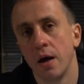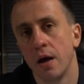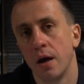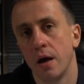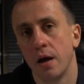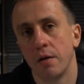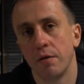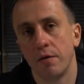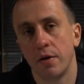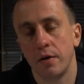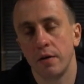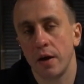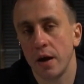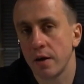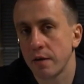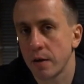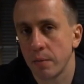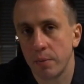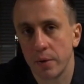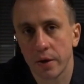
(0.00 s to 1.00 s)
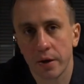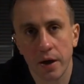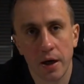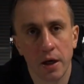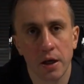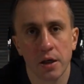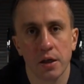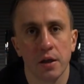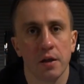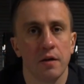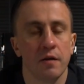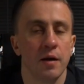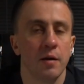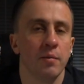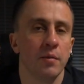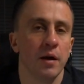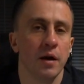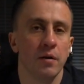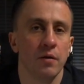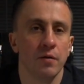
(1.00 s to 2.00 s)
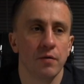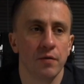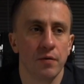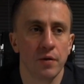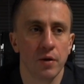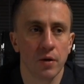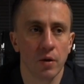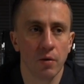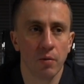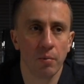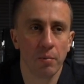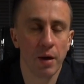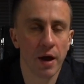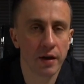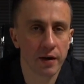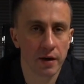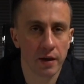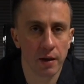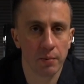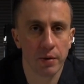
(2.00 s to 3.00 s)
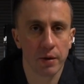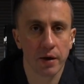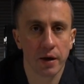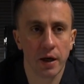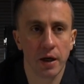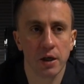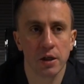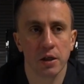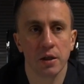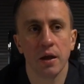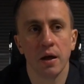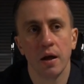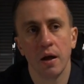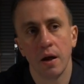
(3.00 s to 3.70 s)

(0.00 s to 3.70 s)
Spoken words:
a finance application, some kind of banking application.